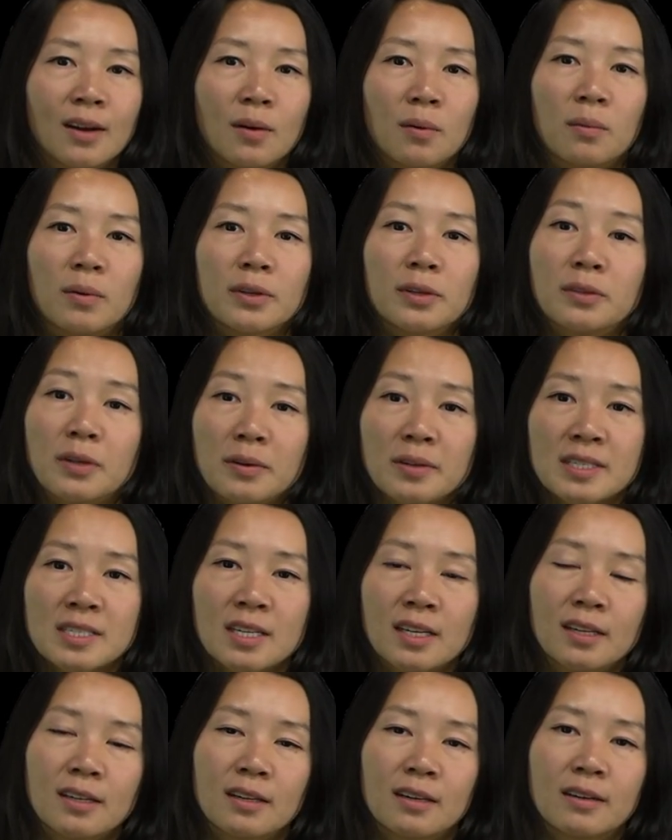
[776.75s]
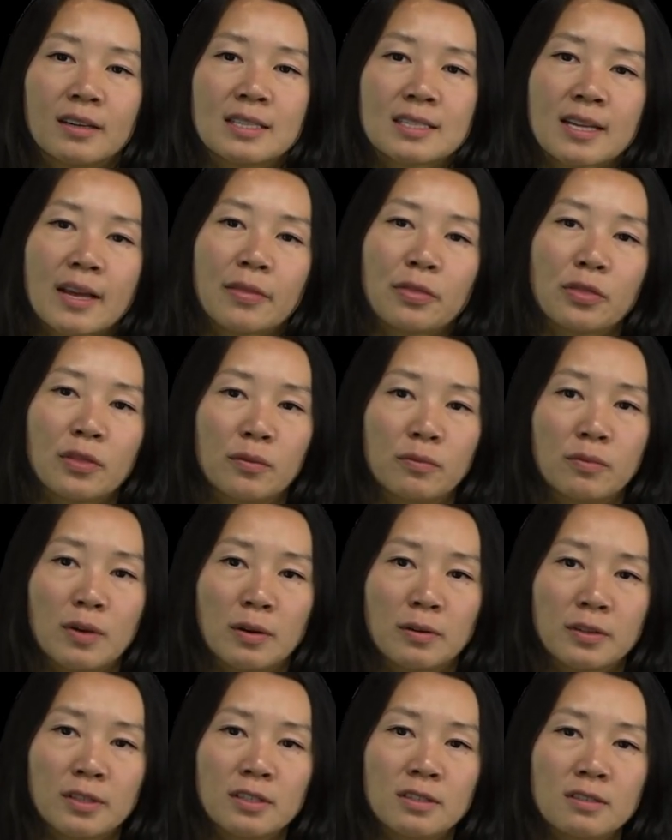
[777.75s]
What you'll notice here is that the
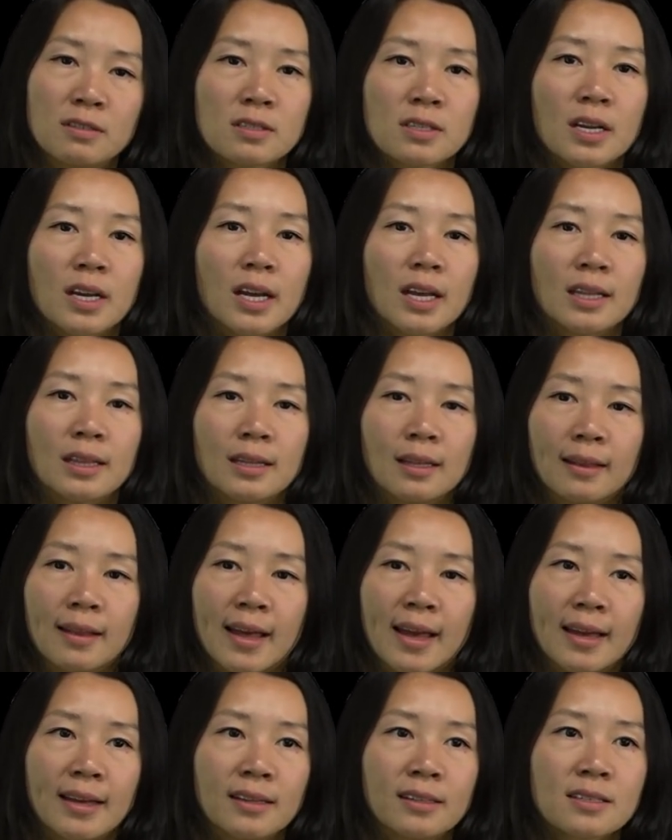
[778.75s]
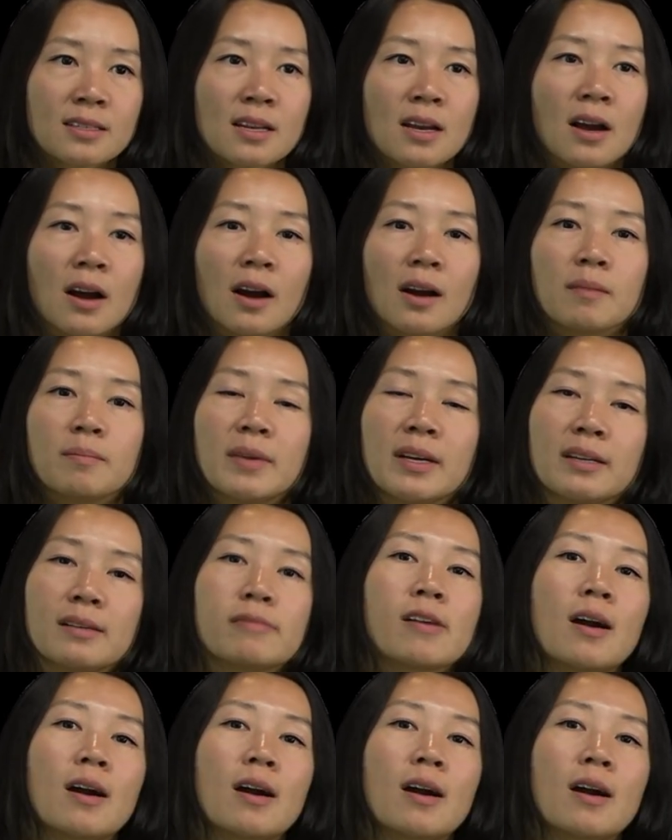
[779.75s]
rotors and the legs are made of